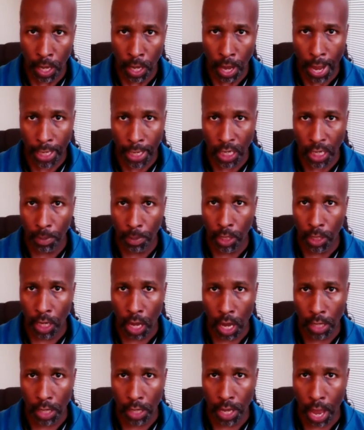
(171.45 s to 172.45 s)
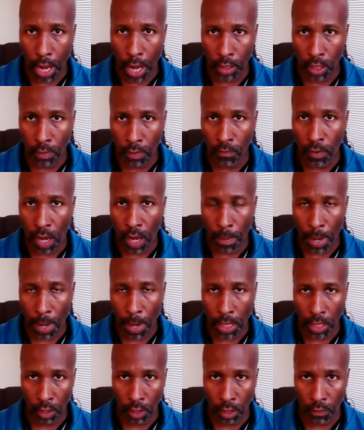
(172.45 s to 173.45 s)
I can be contacted by my
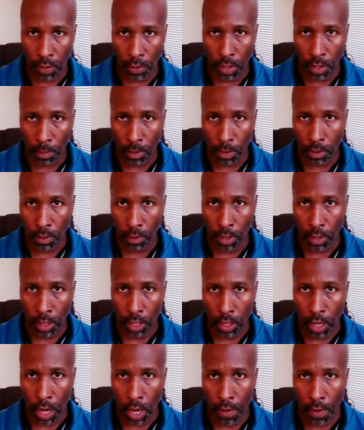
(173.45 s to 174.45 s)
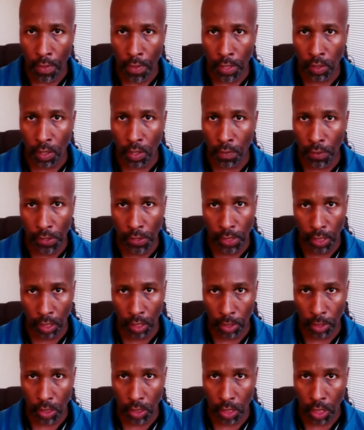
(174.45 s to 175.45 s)
telephone number. That's on the
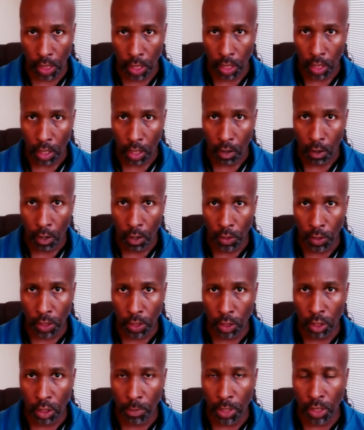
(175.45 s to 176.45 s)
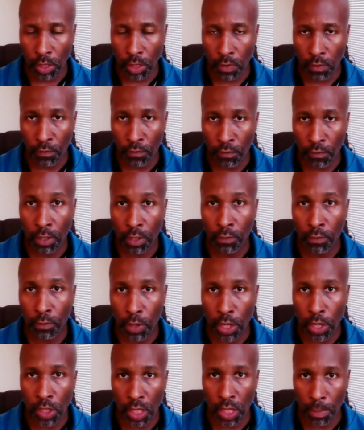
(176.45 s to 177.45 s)
syllabus. Also, you may feel free
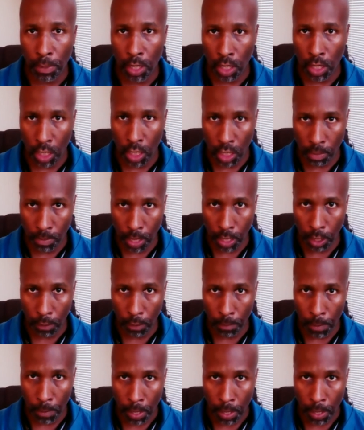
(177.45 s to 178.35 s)
to send me an email.